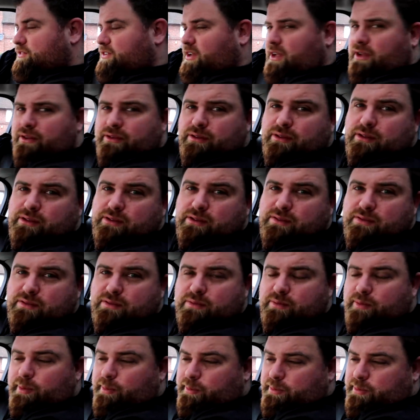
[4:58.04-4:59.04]
so,
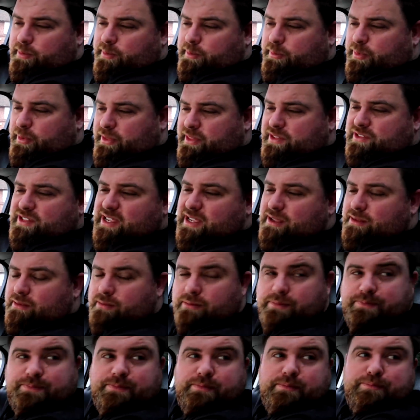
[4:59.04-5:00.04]
put the
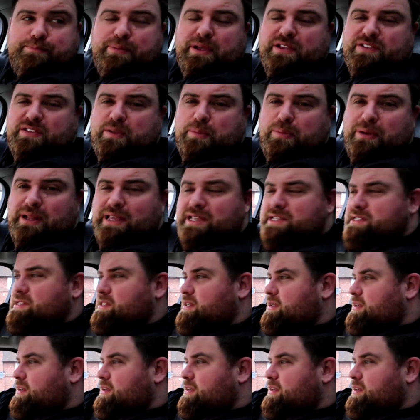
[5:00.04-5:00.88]
Buster, please.